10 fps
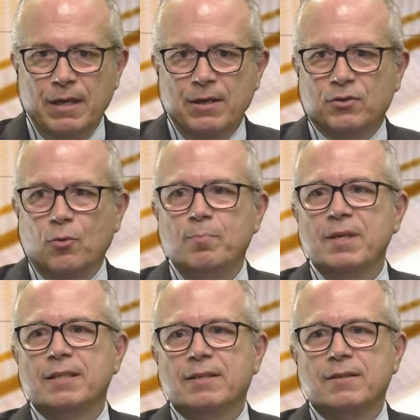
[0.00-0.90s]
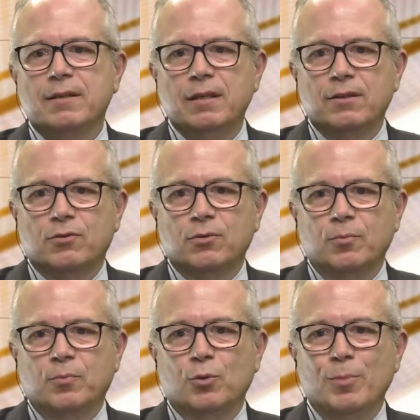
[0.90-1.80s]
So businesses need
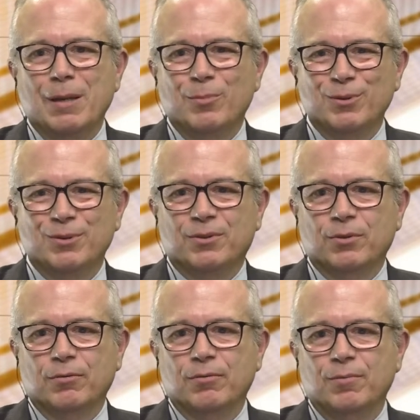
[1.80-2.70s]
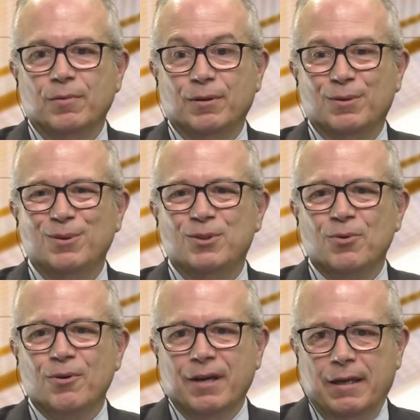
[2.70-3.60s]
to be able to
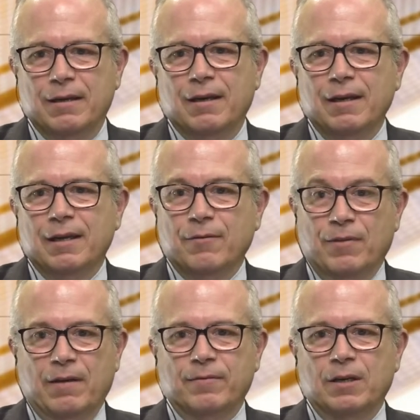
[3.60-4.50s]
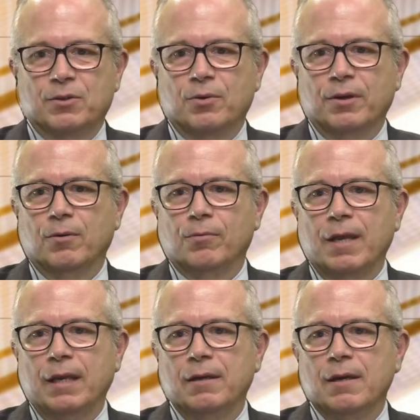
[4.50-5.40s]
join, if they have not joined
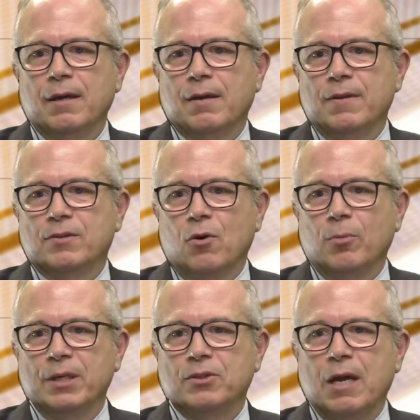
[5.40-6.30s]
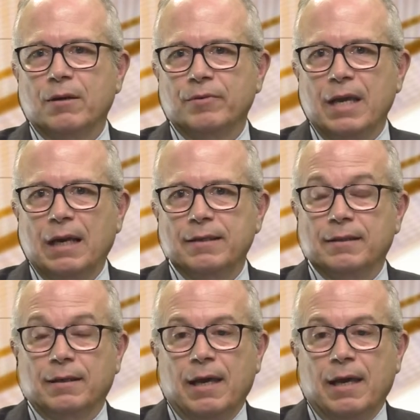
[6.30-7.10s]
already, this omni-channel reality.